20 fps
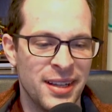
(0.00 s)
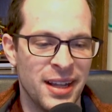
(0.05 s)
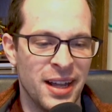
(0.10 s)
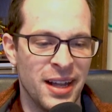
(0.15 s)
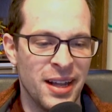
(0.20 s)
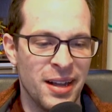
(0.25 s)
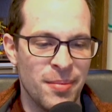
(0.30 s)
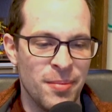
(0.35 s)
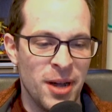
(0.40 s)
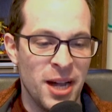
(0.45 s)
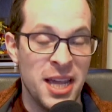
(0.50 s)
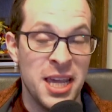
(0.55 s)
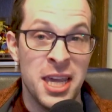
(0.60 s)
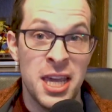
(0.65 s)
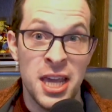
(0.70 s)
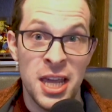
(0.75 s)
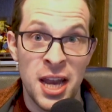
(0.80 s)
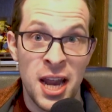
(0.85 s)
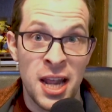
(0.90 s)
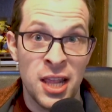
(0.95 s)
A
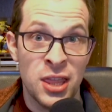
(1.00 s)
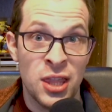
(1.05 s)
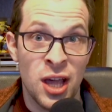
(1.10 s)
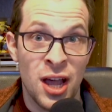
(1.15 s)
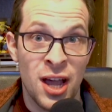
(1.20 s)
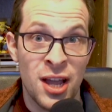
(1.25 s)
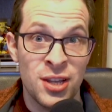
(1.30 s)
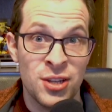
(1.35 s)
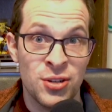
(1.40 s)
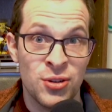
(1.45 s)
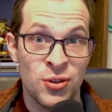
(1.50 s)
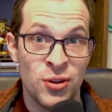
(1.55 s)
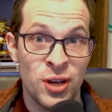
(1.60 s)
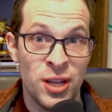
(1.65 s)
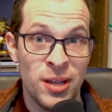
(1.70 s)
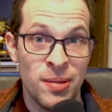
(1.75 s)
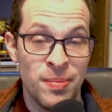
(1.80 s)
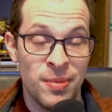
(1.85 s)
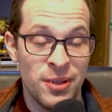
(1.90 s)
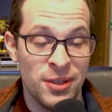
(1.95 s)
kid ate the ice
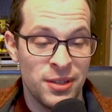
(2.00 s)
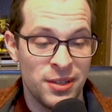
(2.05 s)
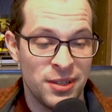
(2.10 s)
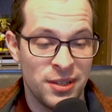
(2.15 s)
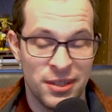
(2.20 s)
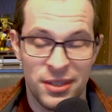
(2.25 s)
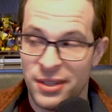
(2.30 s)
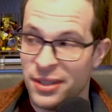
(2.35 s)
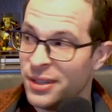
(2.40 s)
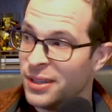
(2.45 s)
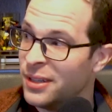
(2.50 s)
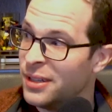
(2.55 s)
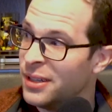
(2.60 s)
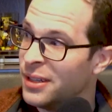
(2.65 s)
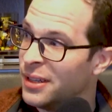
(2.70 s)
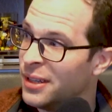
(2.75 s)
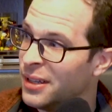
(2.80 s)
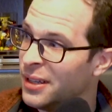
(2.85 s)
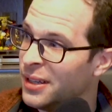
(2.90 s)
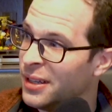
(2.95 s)
cream.
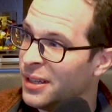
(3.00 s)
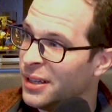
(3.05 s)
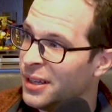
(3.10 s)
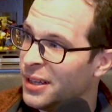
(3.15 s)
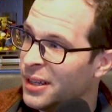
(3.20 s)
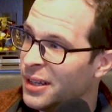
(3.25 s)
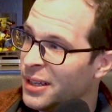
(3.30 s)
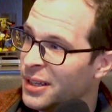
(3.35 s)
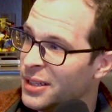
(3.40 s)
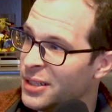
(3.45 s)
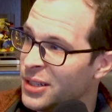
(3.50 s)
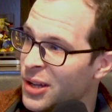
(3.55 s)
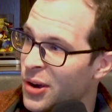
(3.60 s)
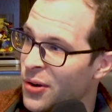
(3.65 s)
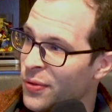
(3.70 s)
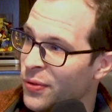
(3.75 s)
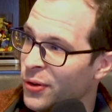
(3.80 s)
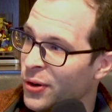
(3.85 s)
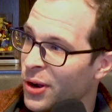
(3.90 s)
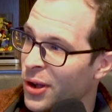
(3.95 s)

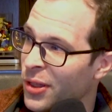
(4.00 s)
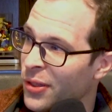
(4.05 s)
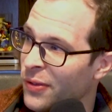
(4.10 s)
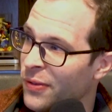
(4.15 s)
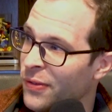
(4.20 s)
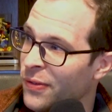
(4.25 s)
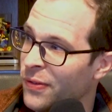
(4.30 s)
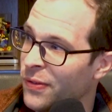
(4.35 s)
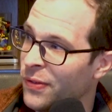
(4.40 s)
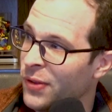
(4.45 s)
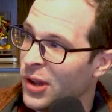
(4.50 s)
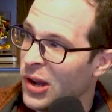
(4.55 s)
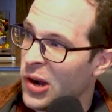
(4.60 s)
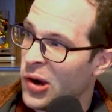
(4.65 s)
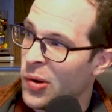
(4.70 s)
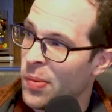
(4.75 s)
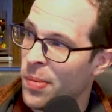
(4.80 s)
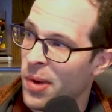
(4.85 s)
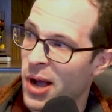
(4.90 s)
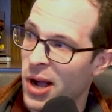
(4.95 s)
So for all the
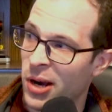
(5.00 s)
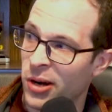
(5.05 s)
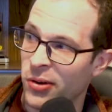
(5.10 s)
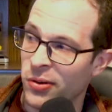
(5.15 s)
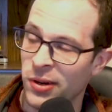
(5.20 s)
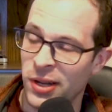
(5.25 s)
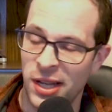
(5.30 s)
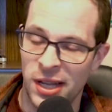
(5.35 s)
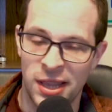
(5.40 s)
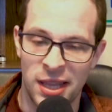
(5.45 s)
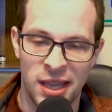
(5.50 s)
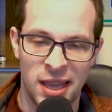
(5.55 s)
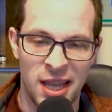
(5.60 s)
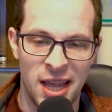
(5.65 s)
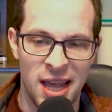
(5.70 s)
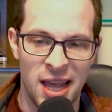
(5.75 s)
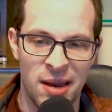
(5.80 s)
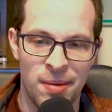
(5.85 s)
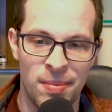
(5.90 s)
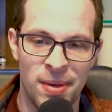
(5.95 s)
fear mongering that
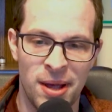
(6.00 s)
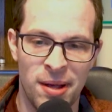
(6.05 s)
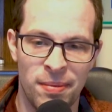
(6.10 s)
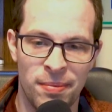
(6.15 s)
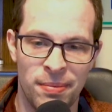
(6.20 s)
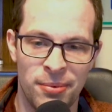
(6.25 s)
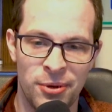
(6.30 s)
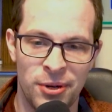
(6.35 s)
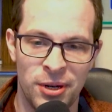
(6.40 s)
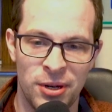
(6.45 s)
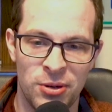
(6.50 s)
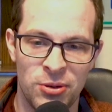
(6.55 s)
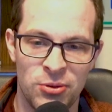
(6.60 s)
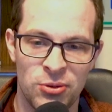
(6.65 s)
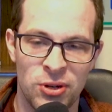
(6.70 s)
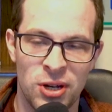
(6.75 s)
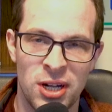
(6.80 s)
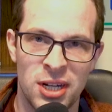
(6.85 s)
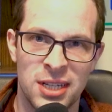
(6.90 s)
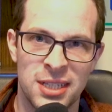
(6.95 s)
they had about putting
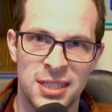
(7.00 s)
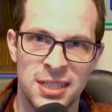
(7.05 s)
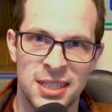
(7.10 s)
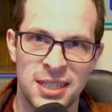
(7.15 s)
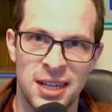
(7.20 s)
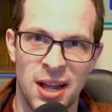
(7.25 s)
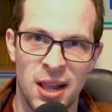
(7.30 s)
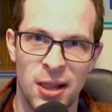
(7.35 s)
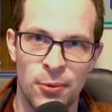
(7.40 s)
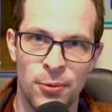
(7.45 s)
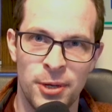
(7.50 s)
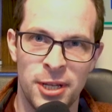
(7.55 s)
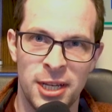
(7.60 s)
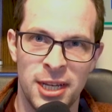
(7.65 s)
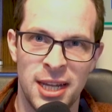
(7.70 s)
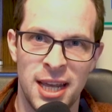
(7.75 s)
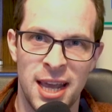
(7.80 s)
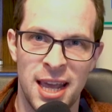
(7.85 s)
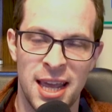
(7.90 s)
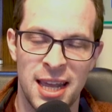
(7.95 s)
drugs in
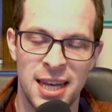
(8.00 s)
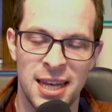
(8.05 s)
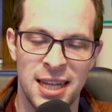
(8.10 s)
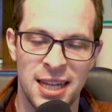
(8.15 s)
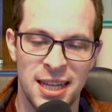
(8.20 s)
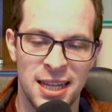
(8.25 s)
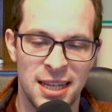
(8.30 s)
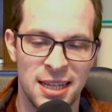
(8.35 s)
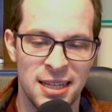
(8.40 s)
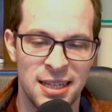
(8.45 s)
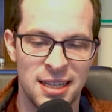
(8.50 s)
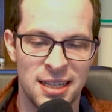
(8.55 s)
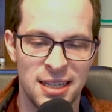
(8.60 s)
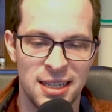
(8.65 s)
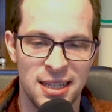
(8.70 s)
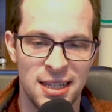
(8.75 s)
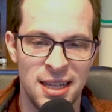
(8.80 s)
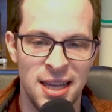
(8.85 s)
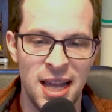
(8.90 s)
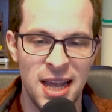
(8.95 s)
Halloween candy,
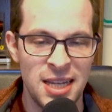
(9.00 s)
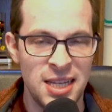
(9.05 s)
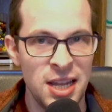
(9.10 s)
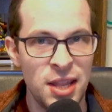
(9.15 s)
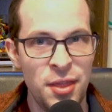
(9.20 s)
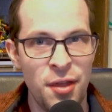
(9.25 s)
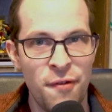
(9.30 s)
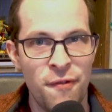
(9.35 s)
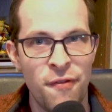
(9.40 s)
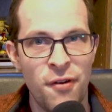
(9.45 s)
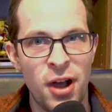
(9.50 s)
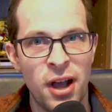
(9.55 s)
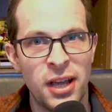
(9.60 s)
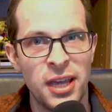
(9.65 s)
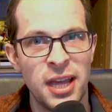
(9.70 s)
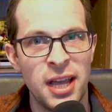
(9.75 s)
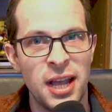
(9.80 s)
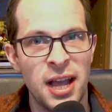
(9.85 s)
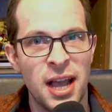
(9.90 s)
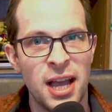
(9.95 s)
it's in the
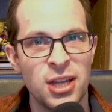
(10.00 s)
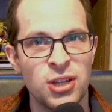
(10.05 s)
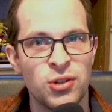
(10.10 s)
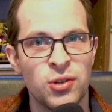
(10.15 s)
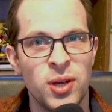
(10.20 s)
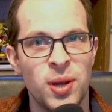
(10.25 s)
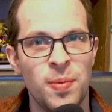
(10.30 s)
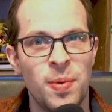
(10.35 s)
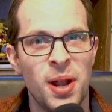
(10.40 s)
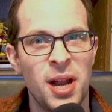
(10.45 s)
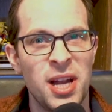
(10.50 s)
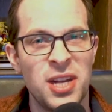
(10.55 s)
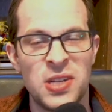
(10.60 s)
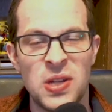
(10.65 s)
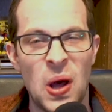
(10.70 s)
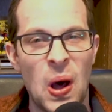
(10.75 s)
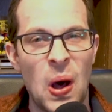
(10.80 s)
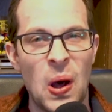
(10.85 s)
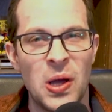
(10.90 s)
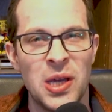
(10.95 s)
fucking ice cream and
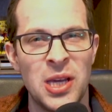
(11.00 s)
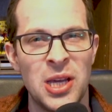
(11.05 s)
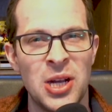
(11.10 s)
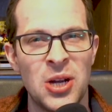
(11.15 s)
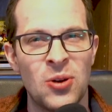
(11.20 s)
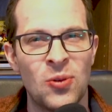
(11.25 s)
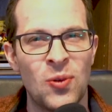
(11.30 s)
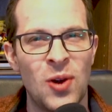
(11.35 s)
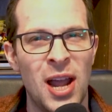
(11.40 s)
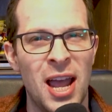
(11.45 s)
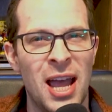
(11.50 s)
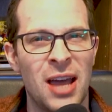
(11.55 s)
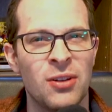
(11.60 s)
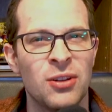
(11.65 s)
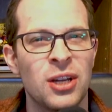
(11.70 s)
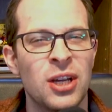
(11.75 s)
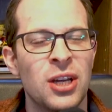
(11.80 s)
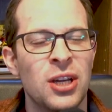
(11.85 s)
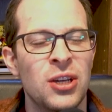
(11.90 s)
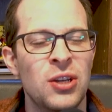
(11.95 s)
it's all year
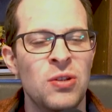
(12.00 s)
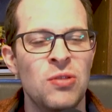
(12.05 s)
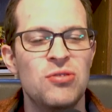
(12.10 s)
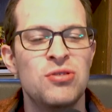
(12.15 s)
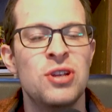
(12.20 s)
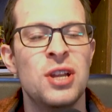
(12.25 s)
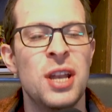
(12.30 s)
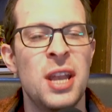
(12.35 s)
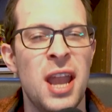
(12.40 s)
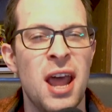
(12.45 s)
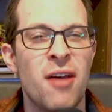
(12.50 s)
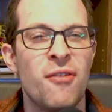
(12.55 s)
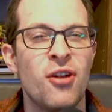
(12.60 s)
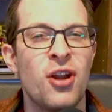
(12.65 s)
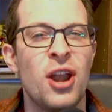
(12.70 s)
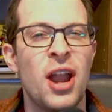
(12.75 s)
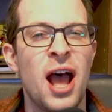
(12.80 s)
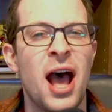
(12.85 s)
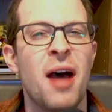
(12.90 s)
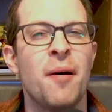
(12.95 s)
round. You should
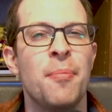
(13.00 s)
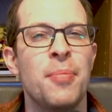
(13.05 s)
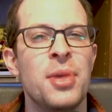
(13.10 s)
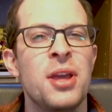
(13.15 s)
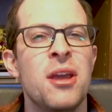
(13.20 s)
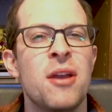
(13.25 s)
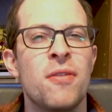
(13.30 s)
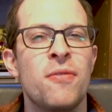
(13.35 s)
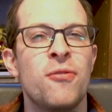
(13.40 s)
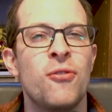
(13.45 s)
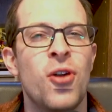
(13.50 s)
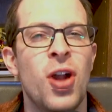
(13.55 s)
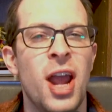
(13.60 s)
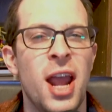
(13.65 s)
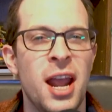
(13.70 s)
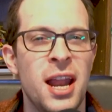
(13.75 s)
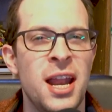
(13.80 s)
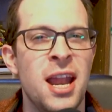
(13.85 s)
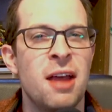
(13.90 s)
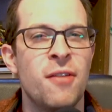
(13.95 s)
never not be
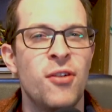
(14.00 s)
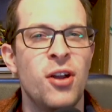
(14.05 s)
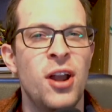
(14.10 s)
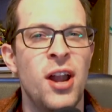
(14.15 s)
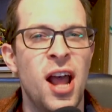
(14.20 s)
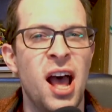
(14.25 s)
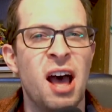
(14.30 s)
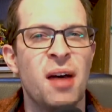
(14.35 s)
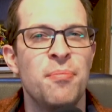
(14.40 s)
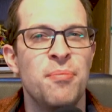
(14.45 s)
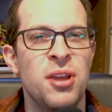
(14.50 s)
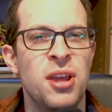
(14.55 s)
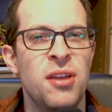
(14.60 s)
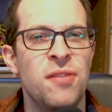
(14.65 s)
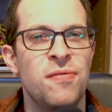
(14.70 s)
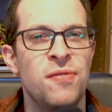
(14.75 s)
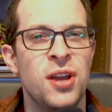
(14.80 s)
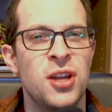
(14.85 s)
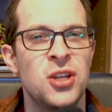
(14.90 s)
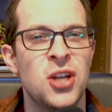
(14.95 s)
afraid, never not be
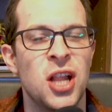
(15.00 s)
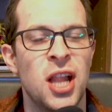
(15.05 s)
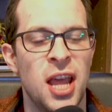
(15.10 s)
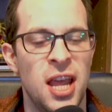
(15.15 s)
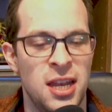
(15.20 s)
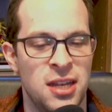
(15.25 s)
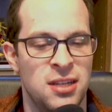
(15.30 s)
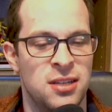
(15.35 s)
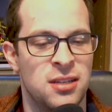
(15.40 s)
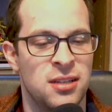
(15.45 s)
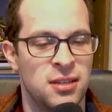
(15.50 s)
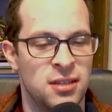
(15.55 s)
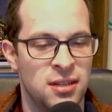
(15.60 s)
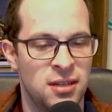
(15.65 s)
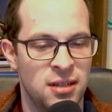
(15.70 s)
vigilant.